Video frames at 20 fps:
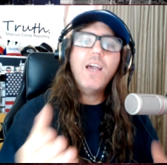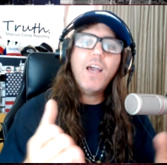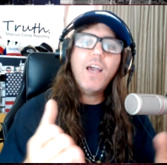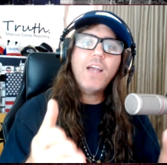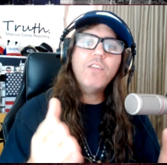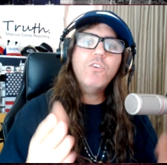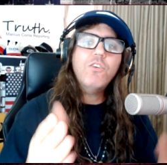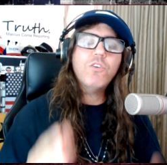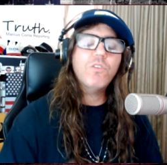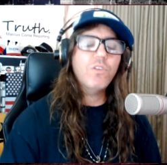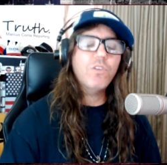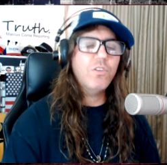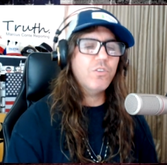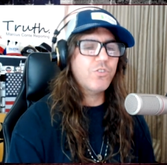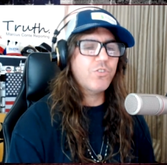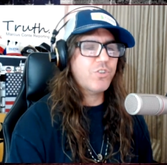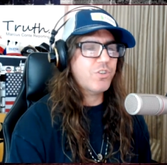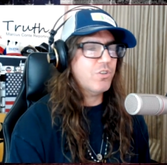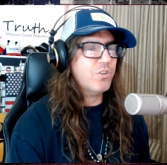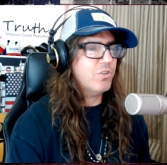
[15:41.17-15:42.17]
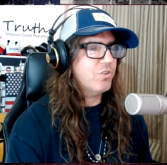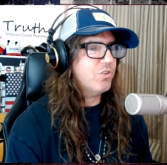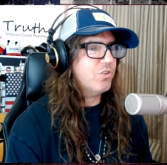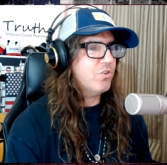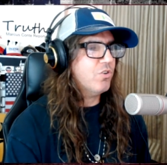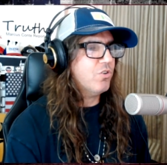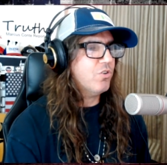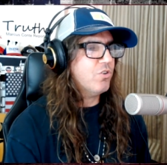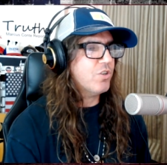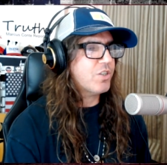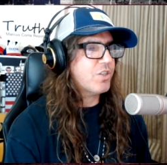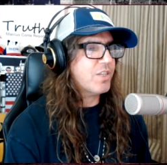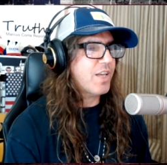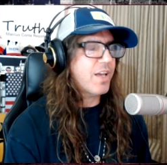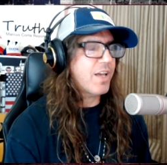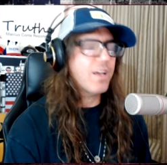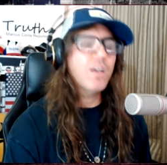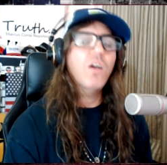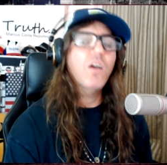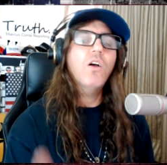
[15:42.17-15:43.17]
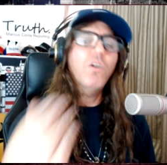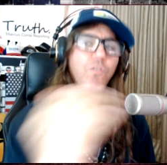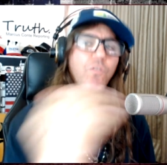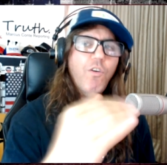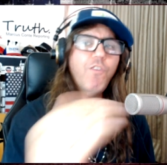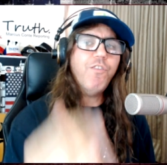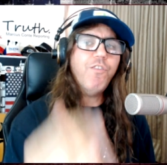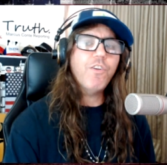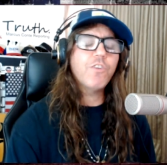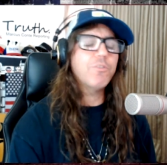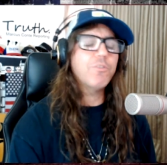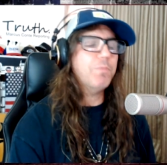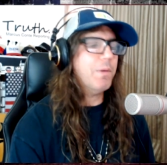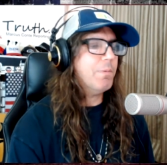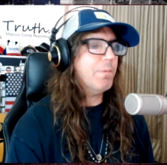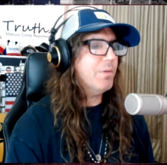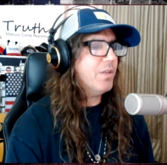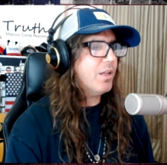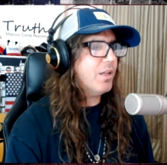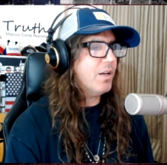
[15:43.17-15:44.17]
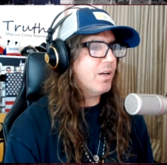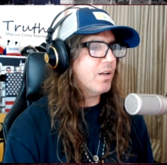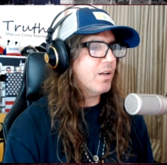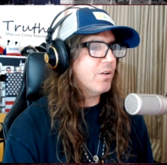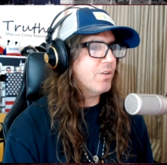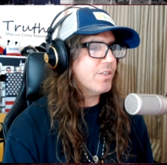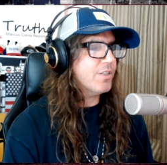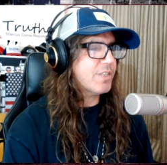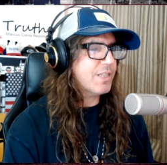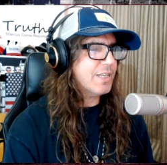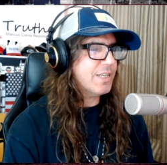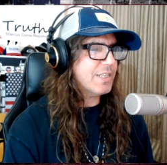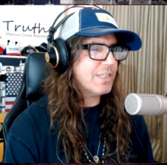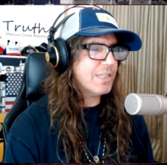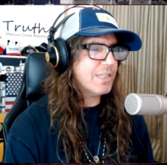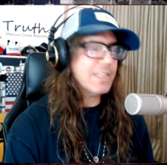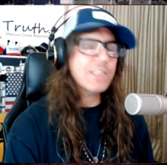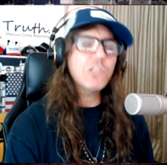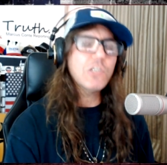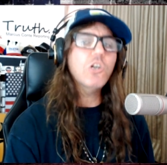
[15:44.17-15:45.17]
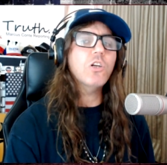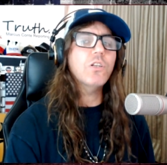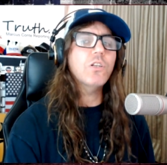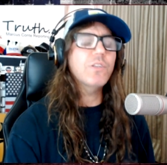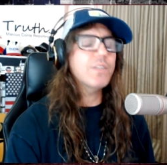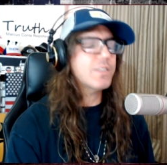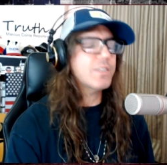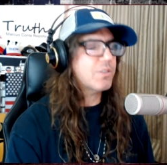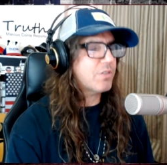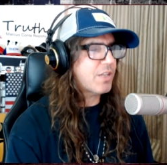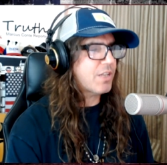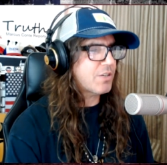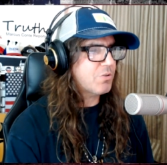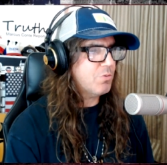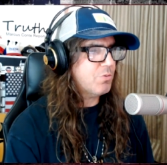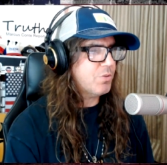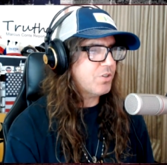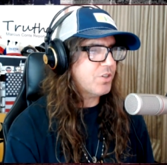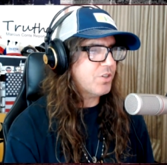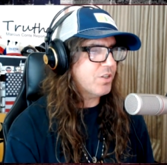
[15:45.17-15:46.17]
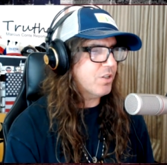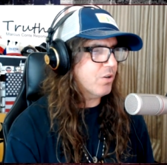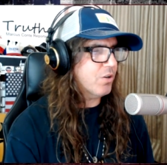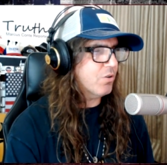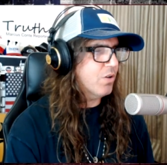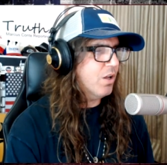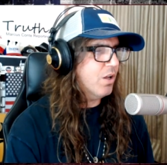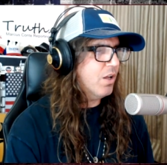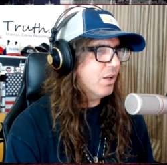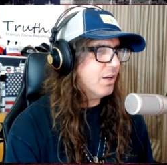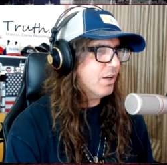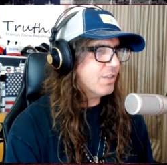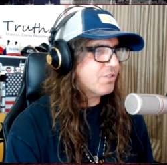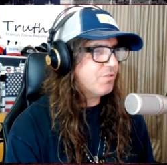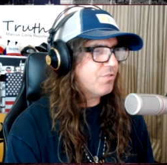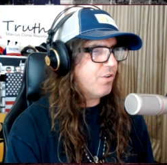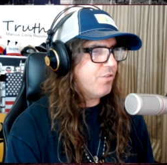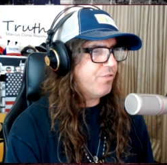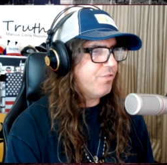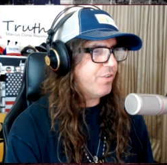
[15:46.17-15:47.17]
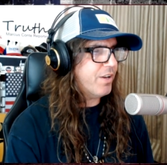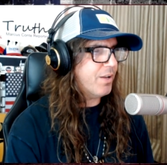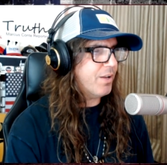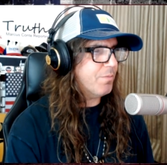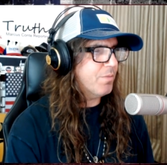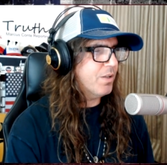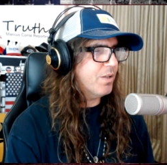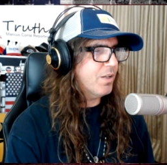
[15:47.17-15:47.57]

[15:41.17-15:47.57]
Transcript: And you're you're still you're you're saying vote for those people. No, no, no. It's it's it's good. That's that's what we should do. Let's vote for them.